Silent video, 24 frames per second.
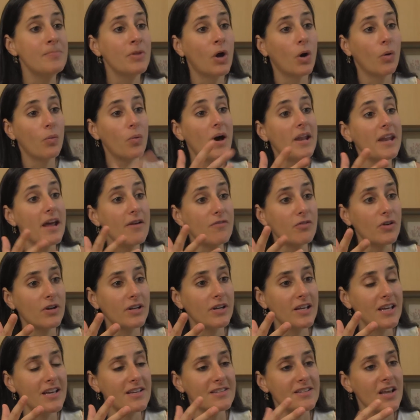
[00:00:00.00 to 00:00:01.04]
Or whatever it
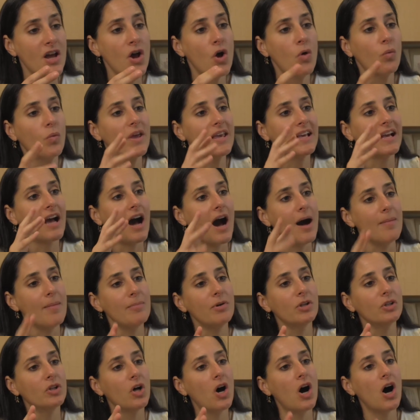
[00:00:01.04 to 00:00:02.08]
is, we come
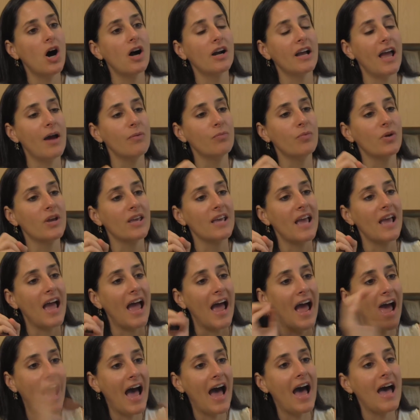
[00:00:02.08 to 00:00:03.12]
along and we
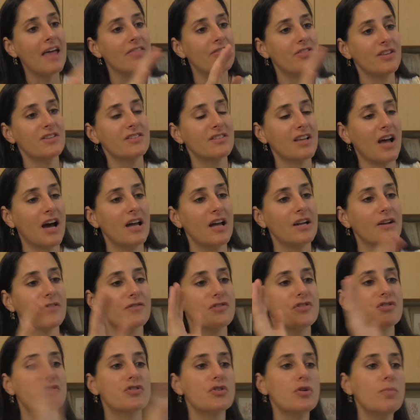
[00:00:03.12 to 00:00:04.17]
add these kind of
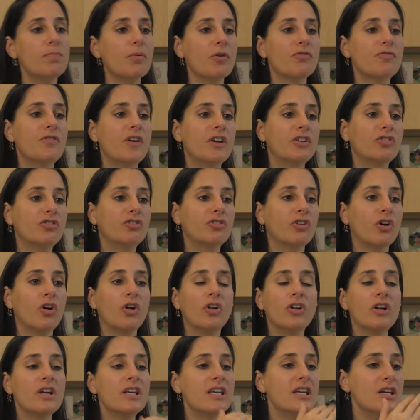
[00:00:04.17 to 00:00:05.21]

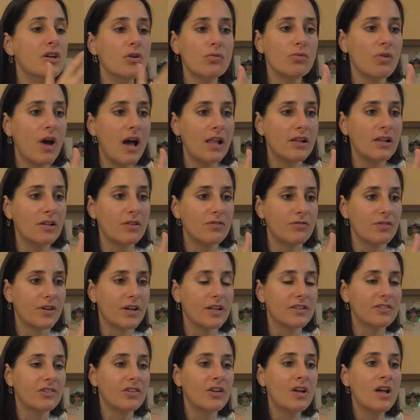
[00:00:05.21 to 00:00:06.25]
superficial,
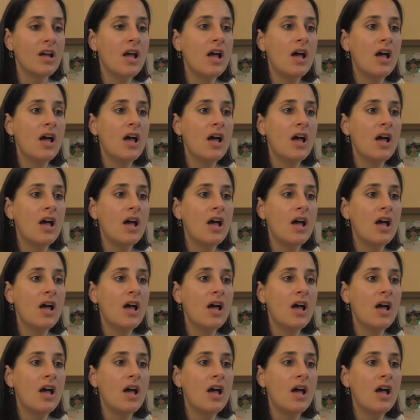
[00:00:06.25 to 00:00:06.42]
irrelevant